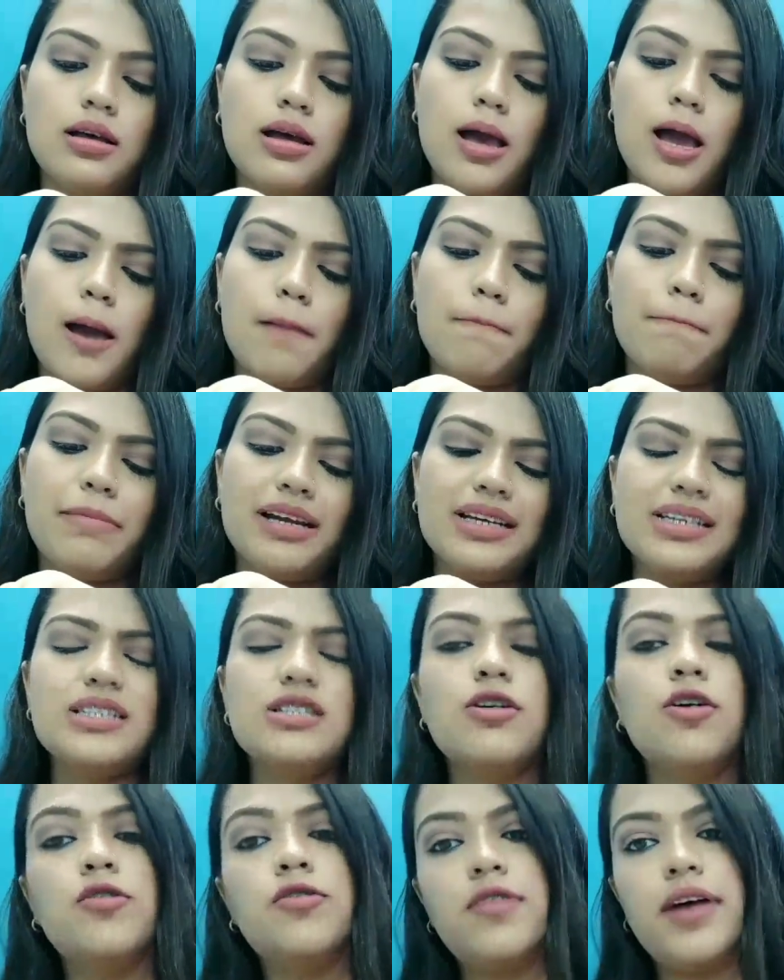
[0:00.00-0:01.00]
But it's
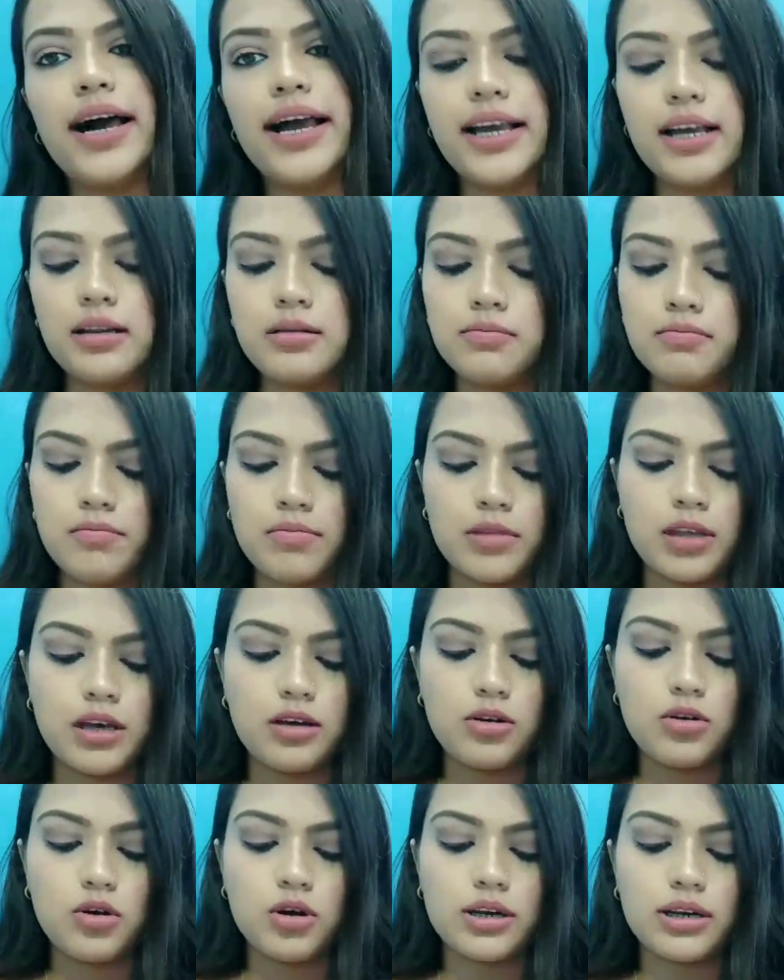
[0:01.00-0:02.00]
fine,
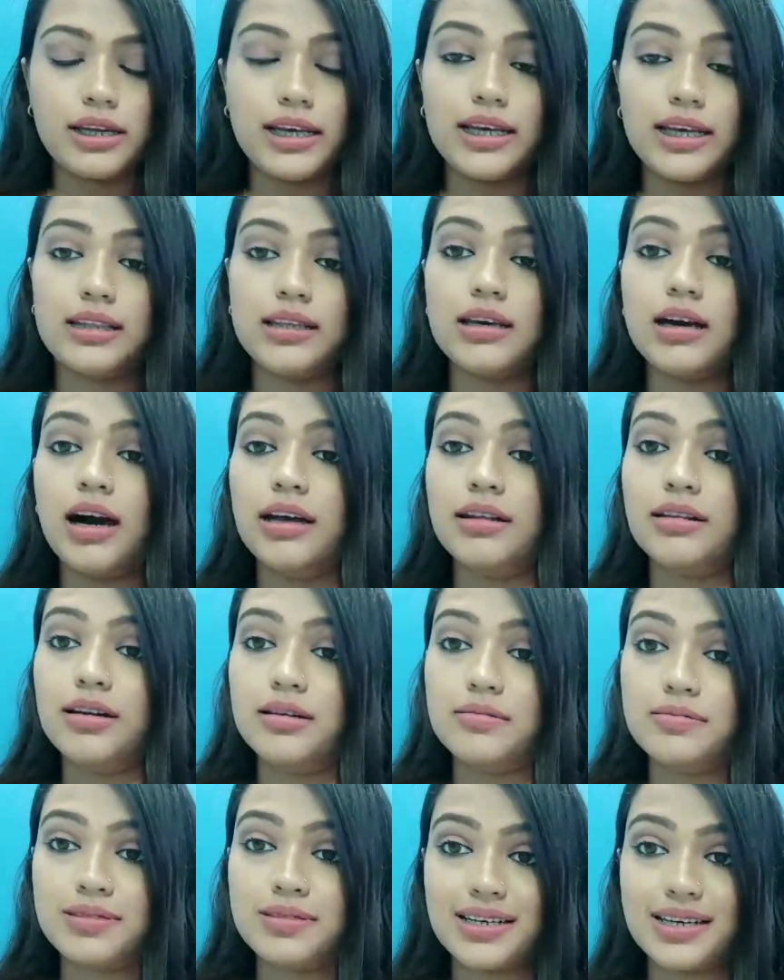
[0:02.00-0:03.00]
not like the other
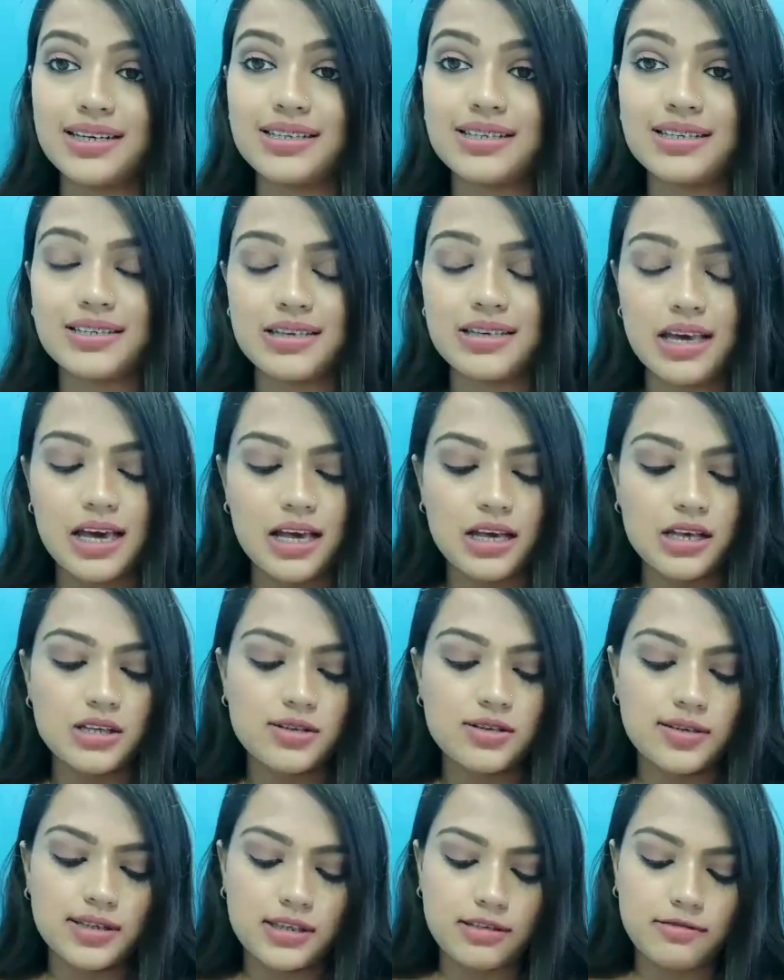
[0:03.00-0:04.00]
lipsticks, so
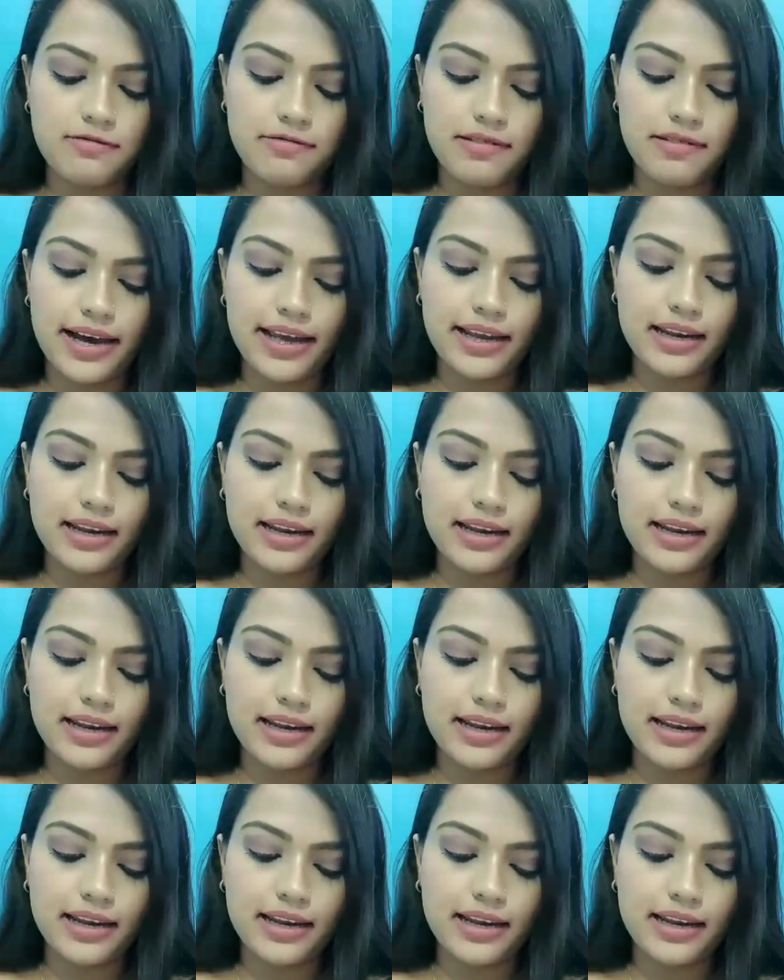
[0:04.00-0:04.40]
it's fine.